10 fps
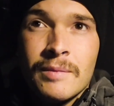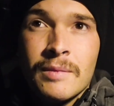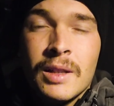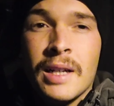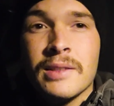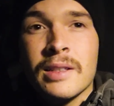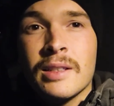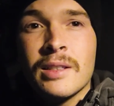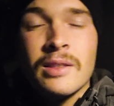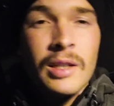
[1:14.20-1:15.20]
classic
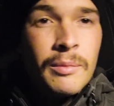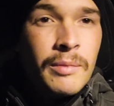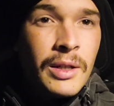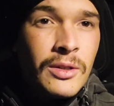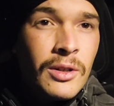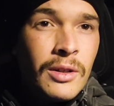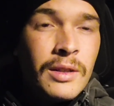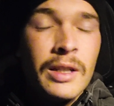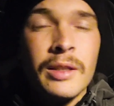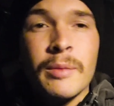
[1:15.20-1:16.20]
to some measure,
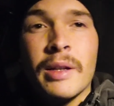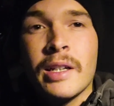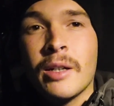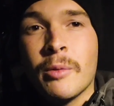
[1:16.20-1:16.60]
depending on